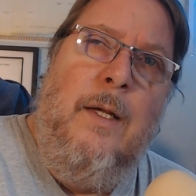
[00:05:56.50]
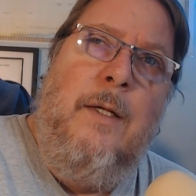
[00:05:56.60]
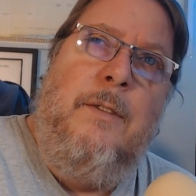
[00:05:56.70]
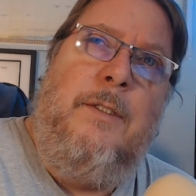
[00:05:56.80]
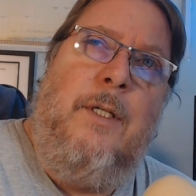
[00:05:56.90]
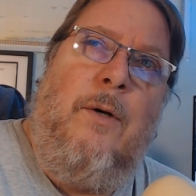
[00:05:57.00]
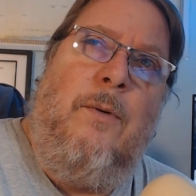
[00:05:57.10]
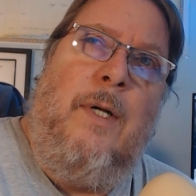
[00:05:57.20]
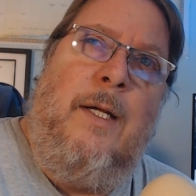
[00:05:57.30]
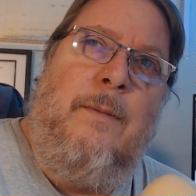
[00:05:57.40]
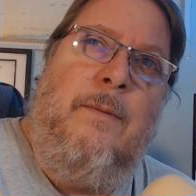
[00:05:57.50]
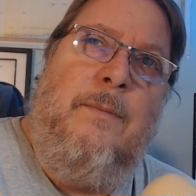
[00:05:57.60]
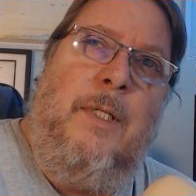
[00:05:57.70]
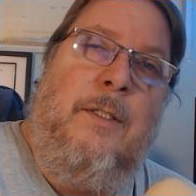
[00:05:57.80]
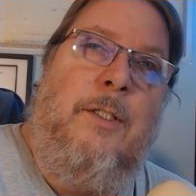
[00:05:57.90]
So, uh,
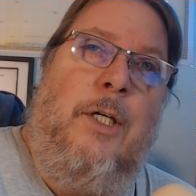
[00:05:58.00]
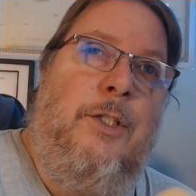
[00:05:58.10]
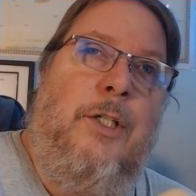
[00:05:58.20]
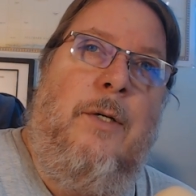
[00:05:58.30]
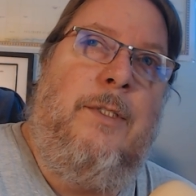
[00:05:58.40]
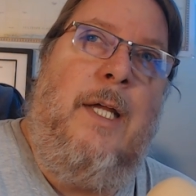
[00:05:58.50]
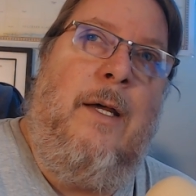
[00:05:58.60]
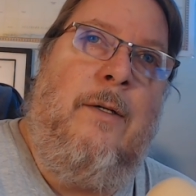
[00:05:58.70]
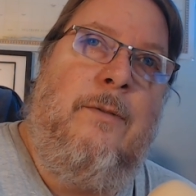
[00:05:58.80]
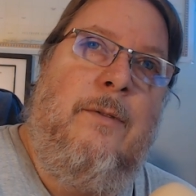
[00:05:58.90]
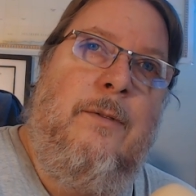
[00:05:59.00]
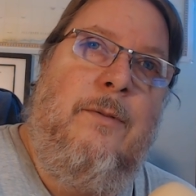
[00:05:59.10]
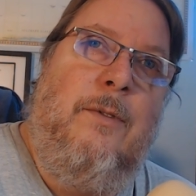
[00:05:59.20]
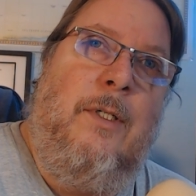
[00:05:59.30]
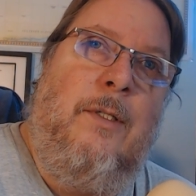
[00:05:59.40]
but just shows how
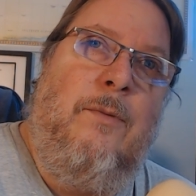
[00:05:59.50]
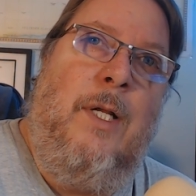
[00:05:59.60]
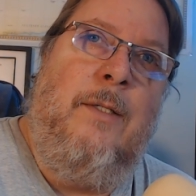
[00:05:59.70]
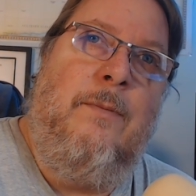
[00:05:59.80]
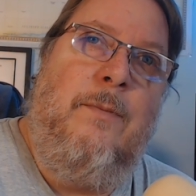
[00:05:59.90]
uh, when